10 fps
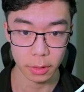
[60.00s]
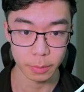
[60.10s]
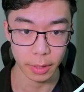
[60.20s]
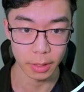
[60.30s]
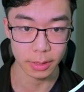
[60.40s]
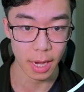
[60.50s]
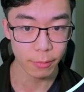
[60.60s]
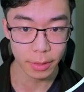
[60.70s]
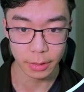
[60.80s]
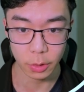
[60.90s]
because
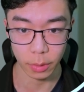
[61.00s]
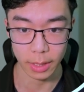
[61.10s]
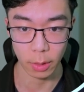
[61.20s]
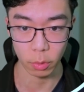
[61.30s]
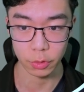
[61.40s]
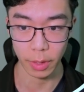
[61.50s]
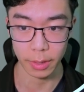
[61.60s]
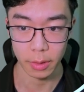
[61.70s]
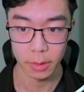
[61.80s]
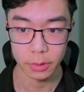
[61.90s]
everything is going downwards,
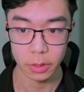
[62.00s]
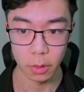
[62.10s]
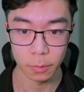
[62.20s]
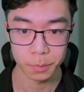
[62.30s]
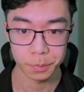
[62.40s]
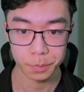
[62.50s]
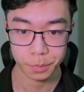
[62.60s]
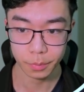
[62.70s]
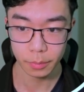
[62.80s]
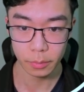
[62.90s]
right? So
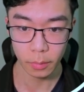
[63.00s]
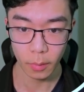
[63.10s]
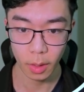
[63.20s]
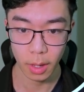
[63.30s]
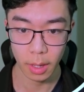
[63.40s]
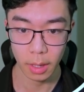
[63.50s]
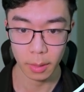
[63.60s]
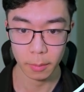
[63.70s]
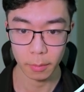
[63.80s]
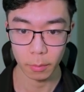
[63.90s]

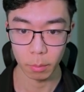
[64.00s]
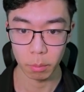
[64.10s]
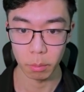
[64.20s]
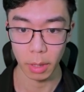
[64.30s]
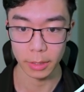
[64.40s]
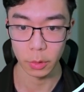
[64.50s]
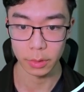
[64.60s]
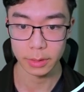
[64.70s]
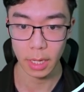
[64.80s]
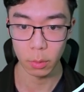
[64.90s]
I might do a
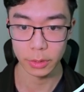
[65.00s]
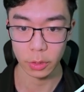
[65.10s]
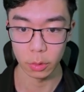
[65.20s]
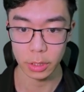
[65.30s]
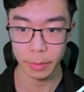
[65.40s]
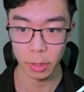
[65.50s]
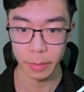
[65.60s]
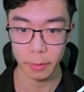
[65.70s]
sell once it goes up a little bit,